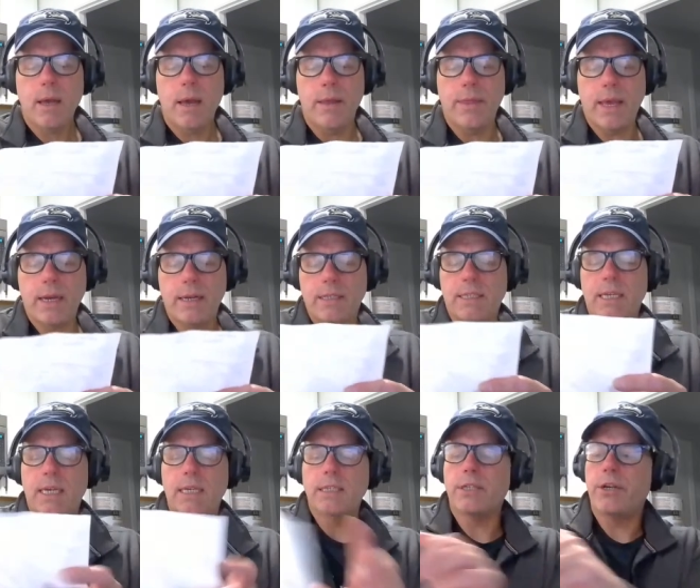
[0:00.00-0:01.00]
And then it
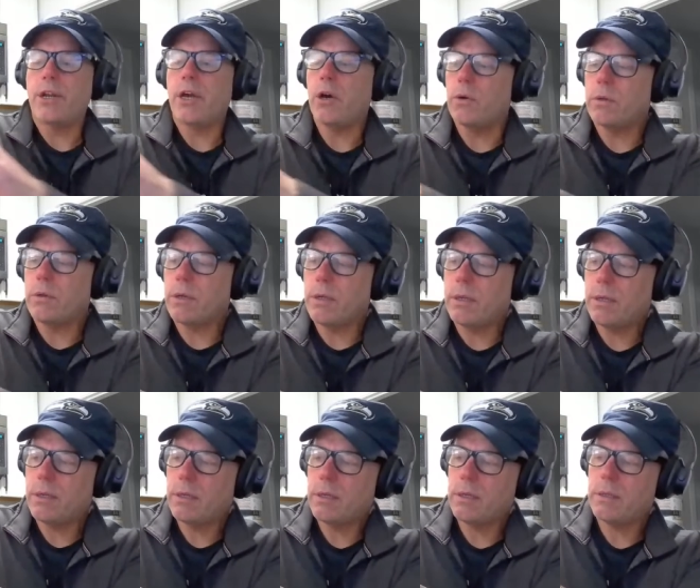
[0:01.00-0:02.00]
says, note,
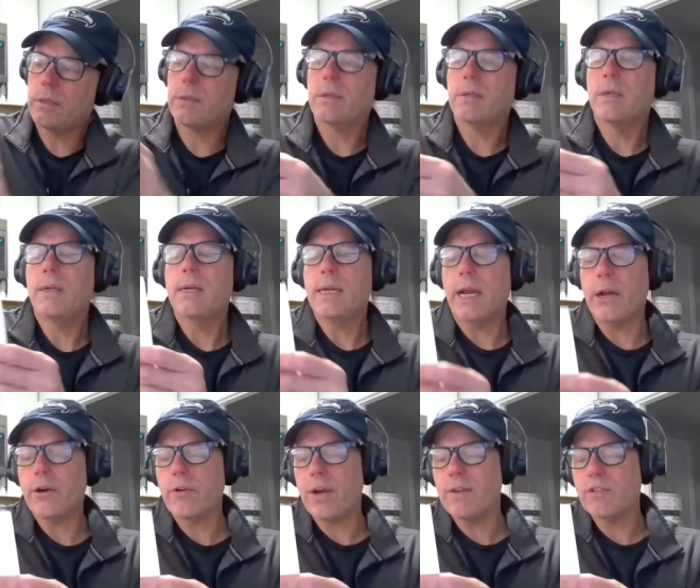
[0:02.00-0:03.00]

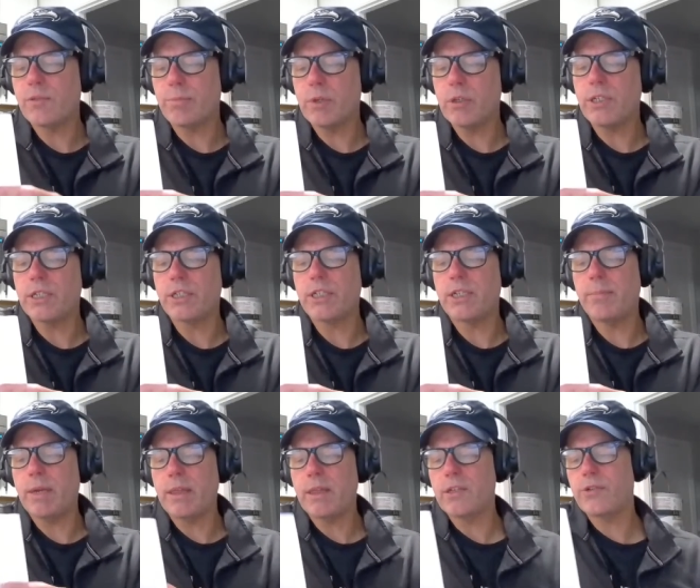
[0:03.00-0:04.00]
Aircraft Spruce is
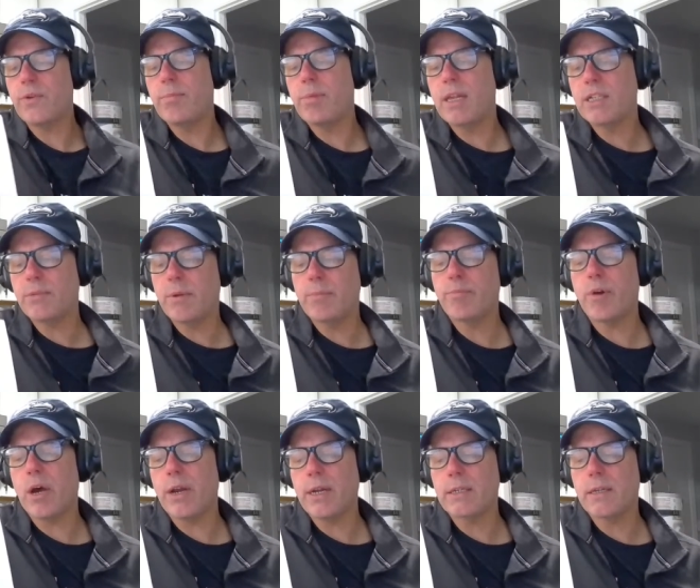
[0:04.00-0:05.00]
shipping this replacement
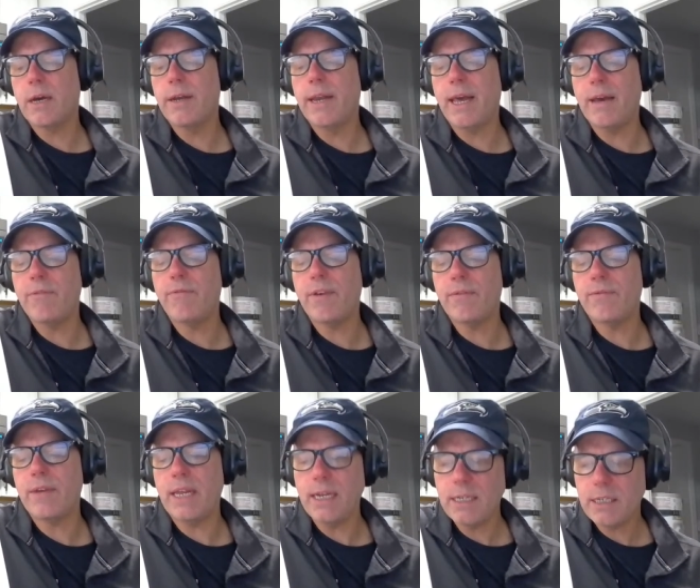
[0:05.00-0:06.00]
product on net
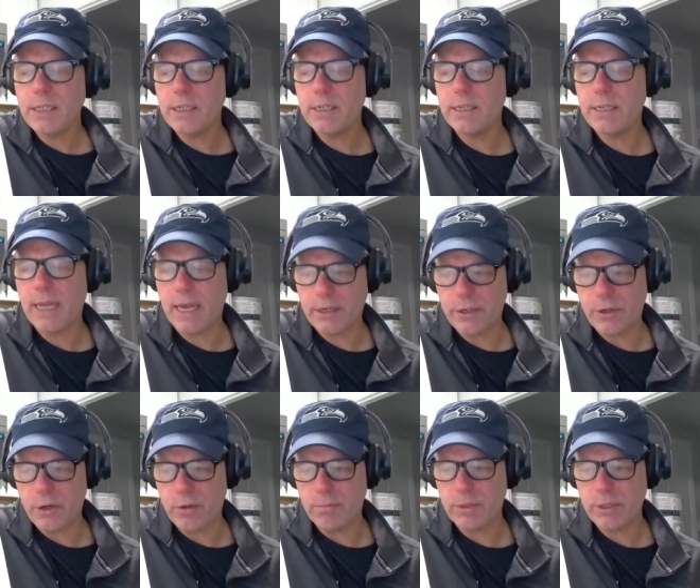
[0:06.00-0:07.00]
15-day
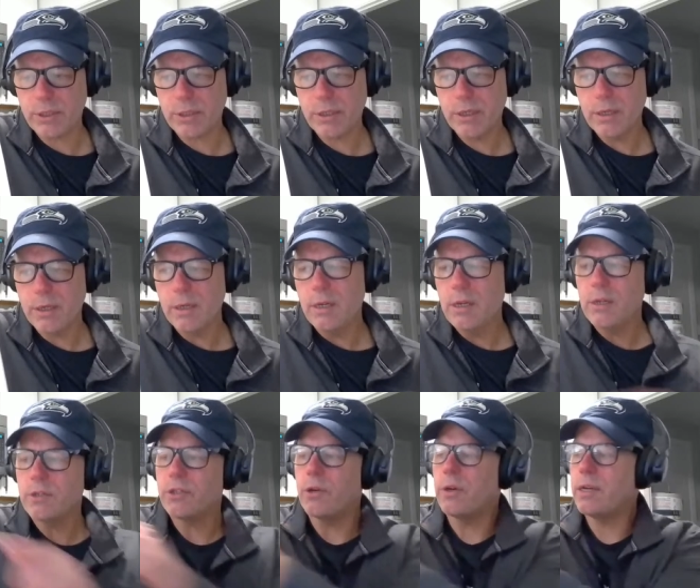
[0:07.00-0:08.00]
terms.
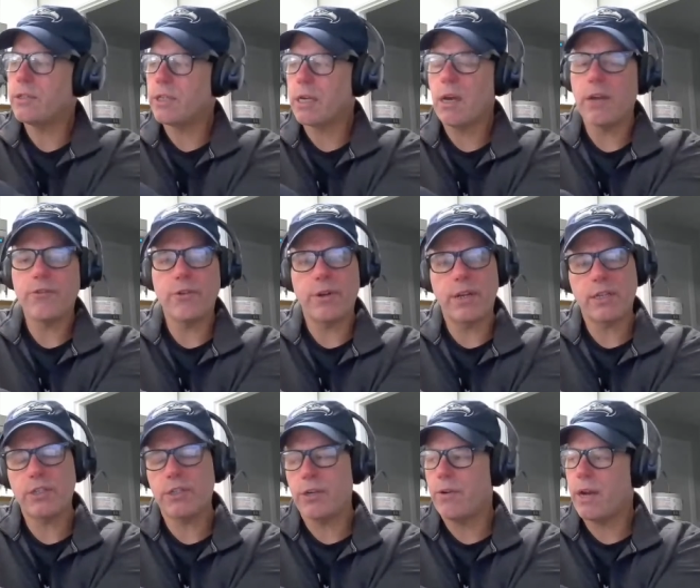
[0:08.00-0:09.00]
So here's a
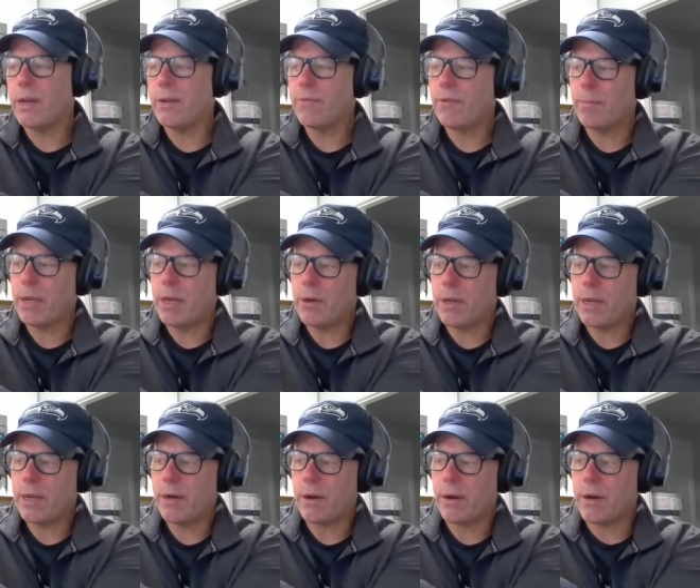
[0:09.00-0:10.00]
contradiction right from here to
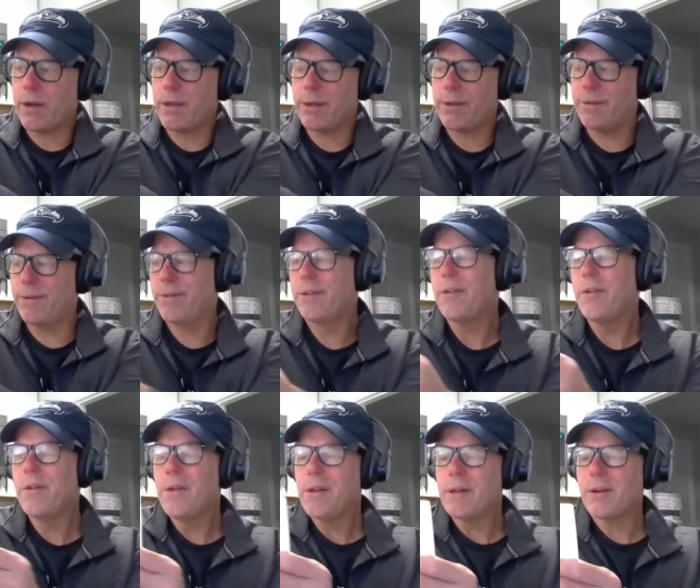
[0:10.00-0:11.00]
here.
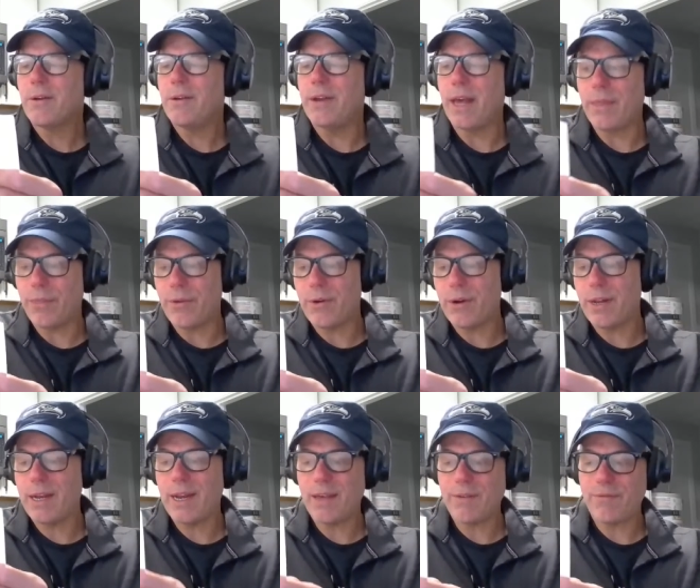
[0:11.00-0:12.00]
Net
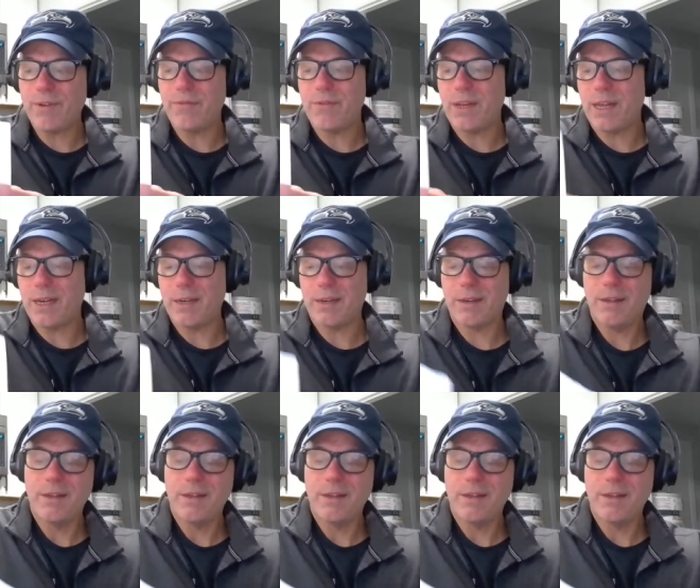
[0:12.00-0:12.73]
30, net 15.